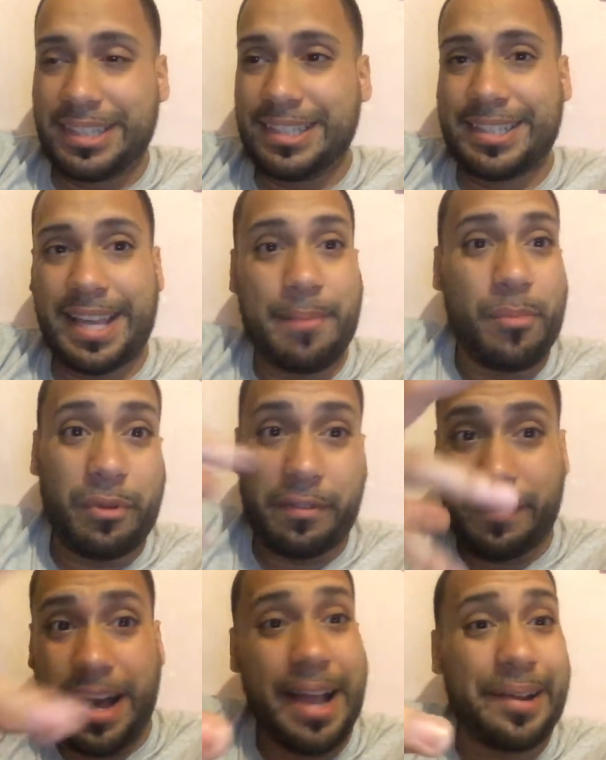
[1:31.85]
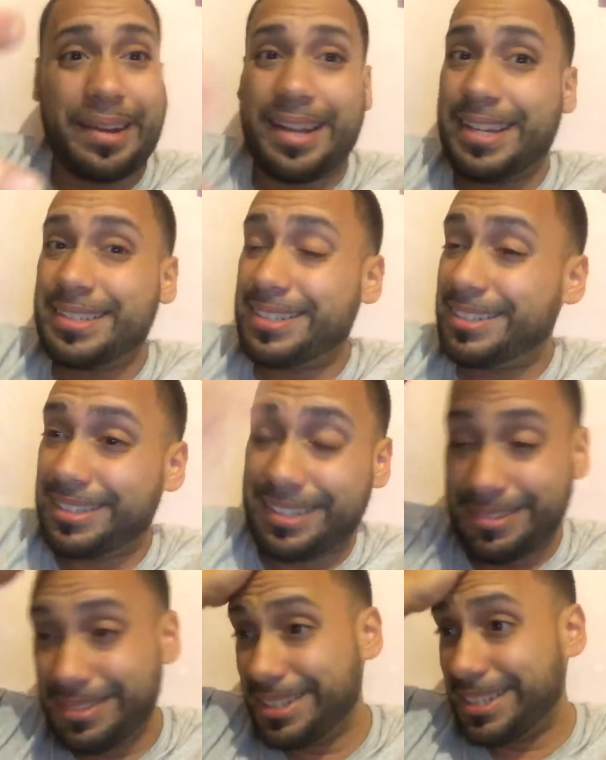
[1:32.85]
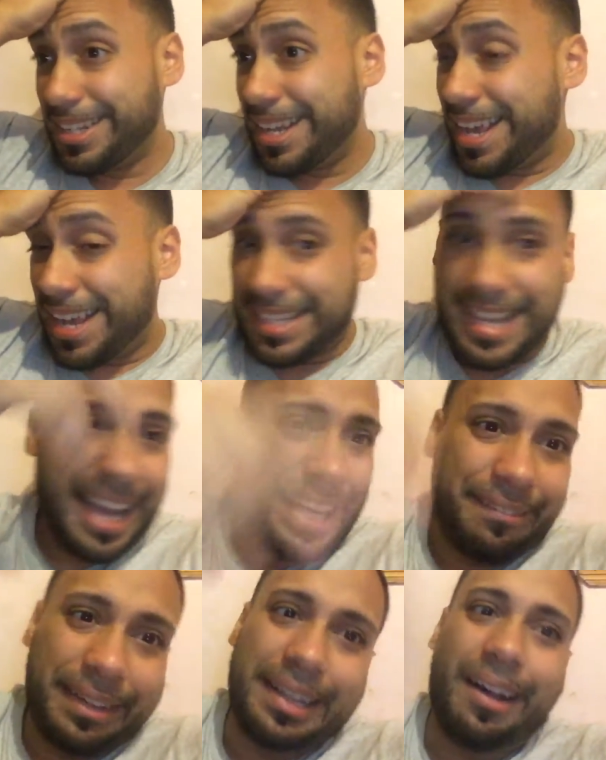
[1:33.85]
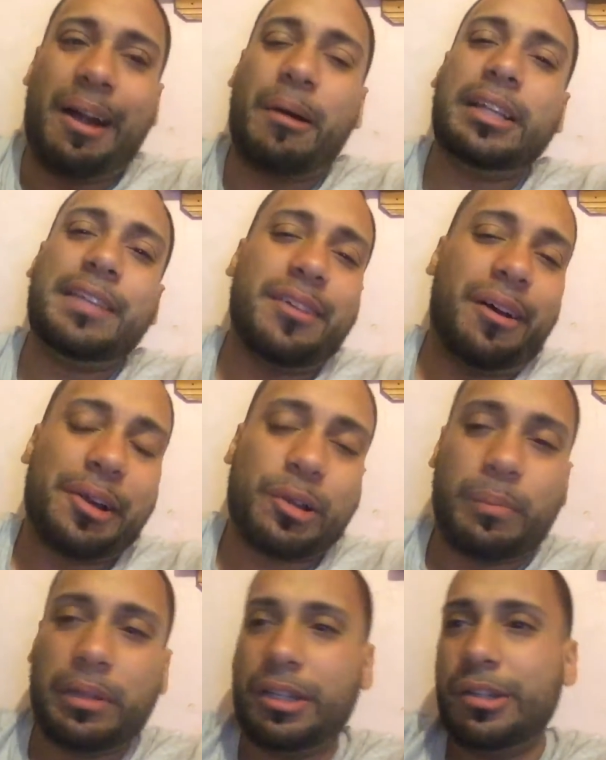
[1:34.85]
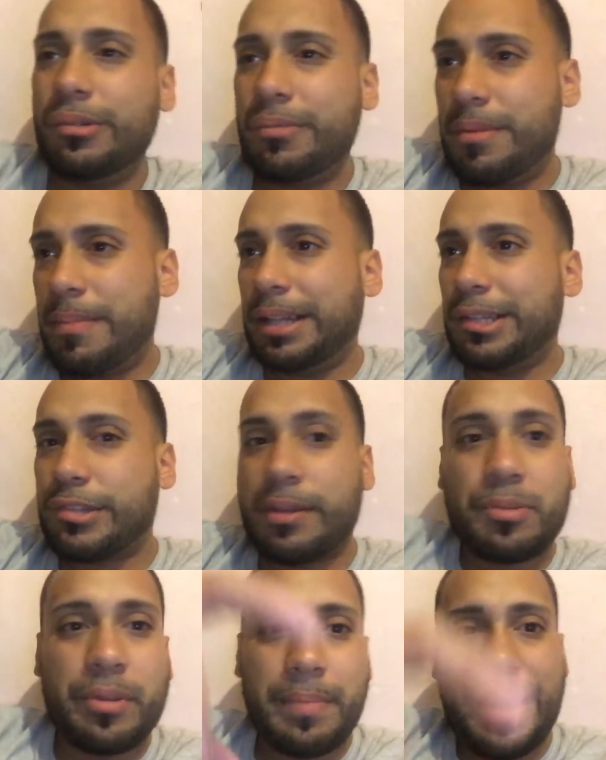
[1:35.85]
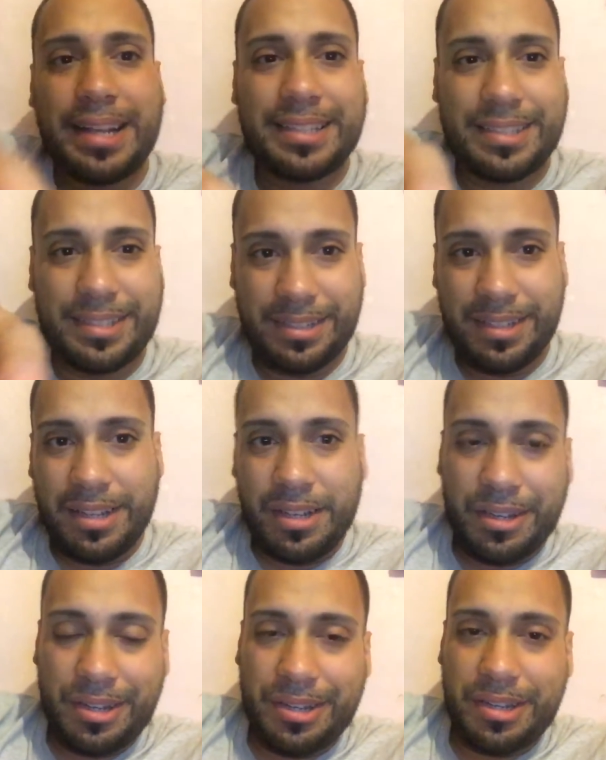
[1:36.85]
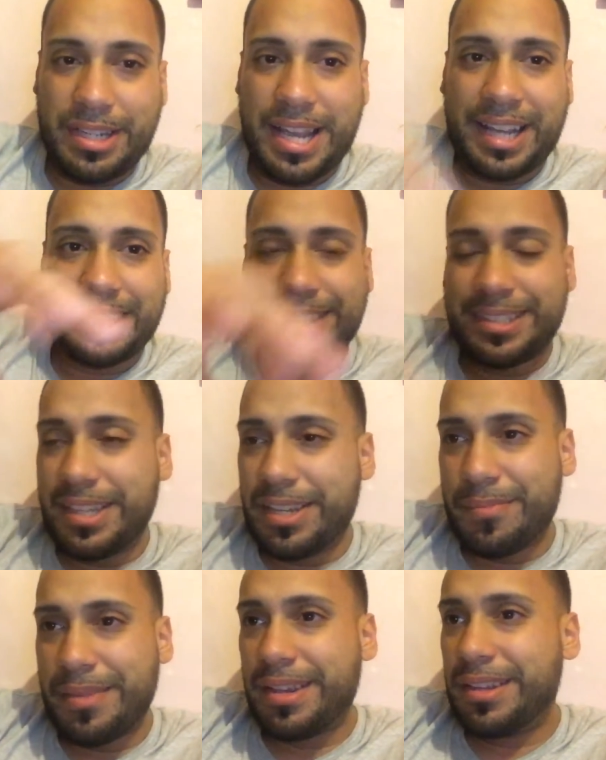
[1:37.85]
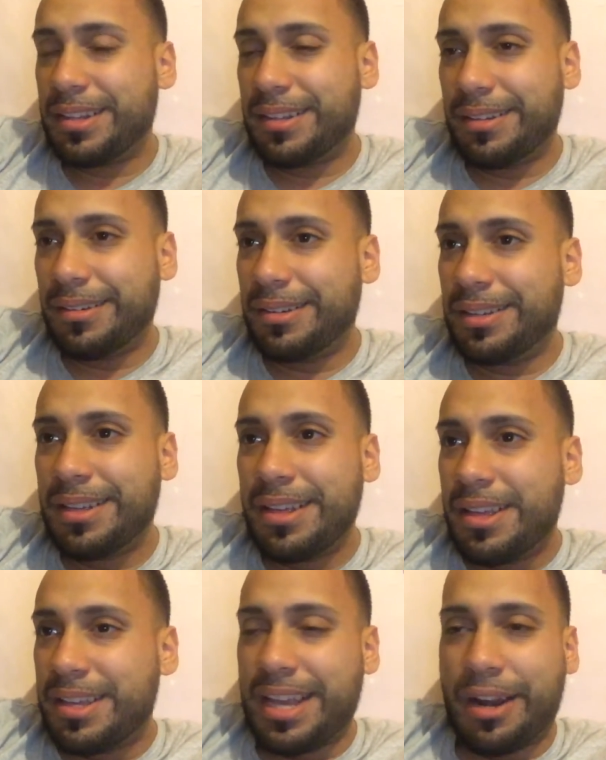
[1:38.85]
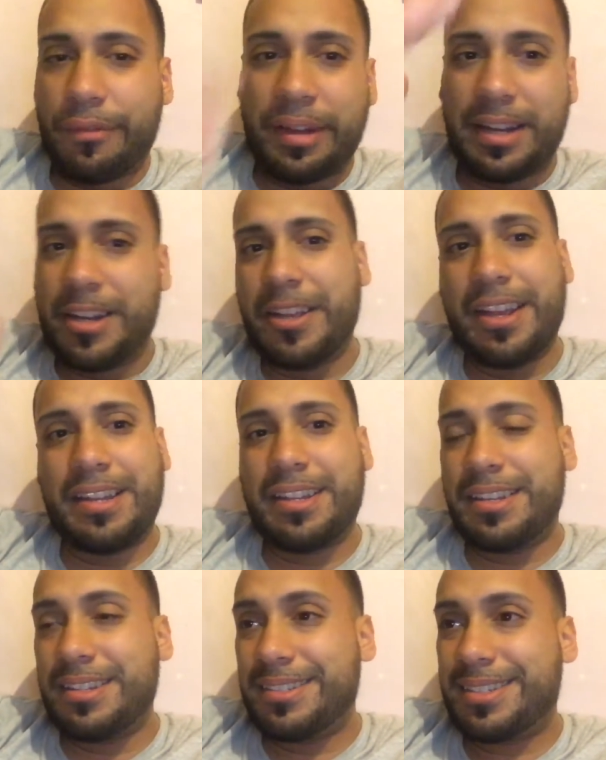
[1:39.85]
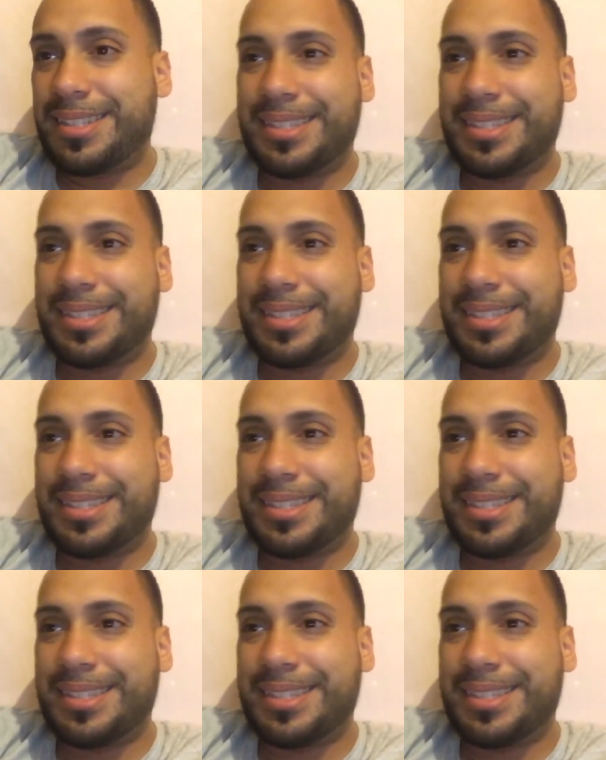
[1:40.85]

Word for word: She set him on fire, guys. It, it, y'all gotta read the. I'll leave the article below in my description box, and y'all can see, man. Y'all read it, and then you.